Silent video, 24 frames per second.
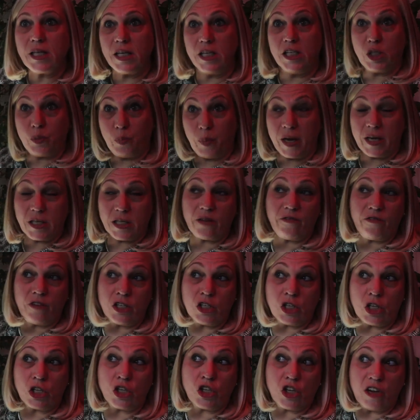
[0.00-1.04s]
he speaks of
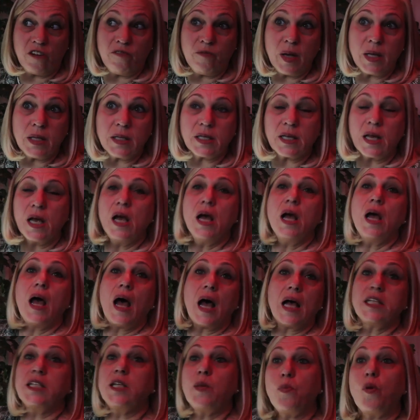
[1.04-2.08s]
his achievements
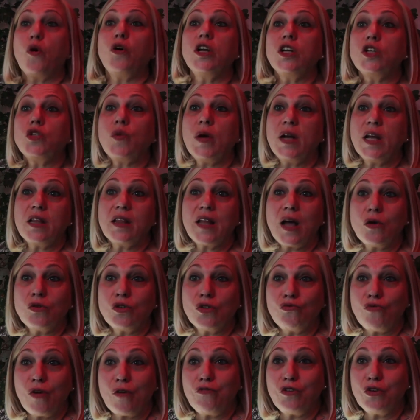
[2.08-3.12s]
as deporting
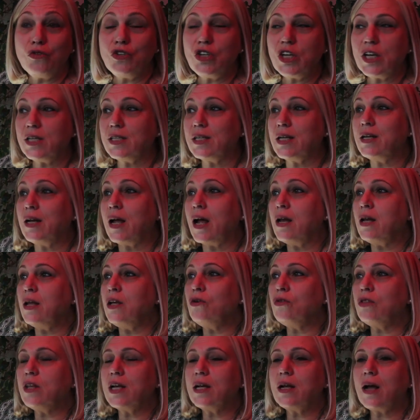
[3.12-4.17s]
20,000 refugees. And
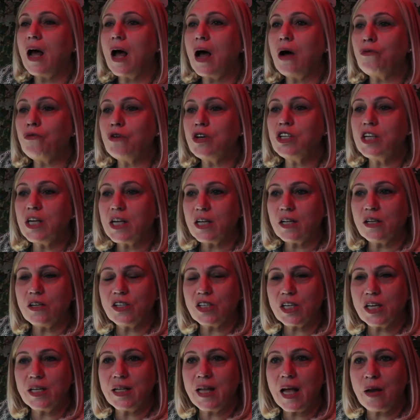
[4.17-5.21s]
you think, how
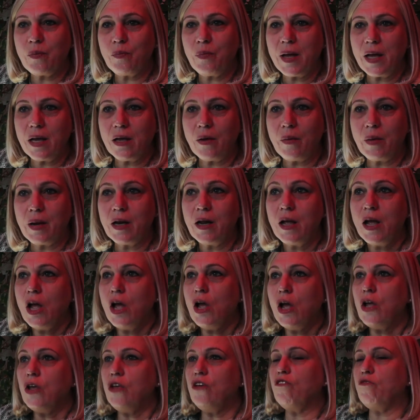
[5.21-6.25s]
ridiculous can that be? I mean,
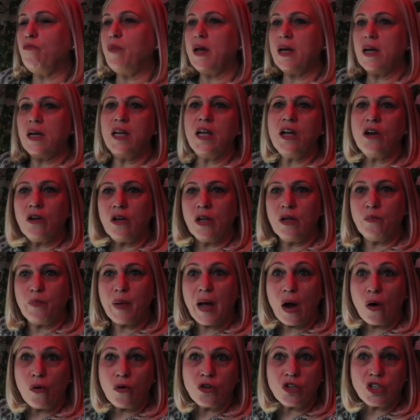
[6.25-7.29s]
you've been in
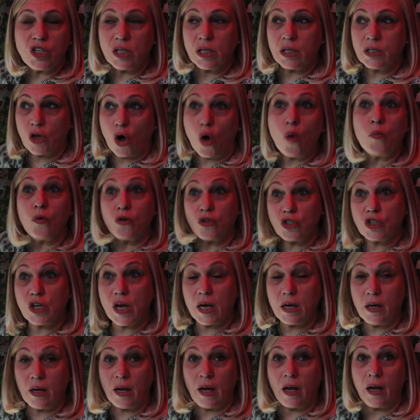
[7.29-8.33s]
power still almost
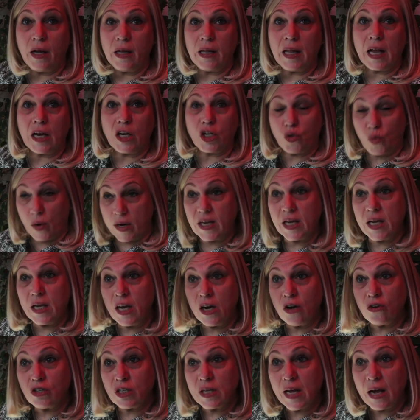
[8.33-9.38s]
like 20
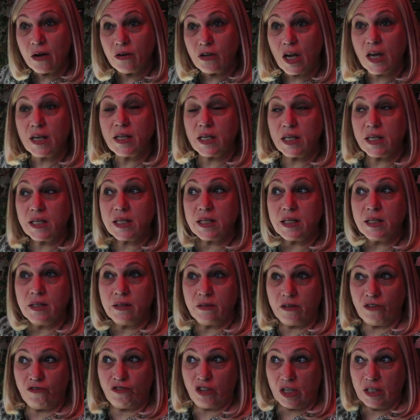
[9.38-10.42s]
years now, since
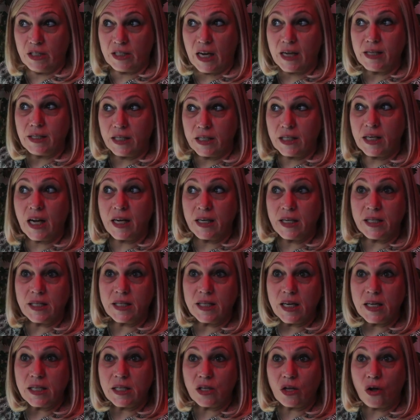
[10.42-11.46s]

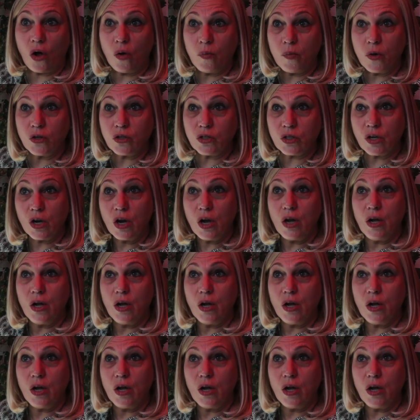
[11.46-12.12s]
1996 almost.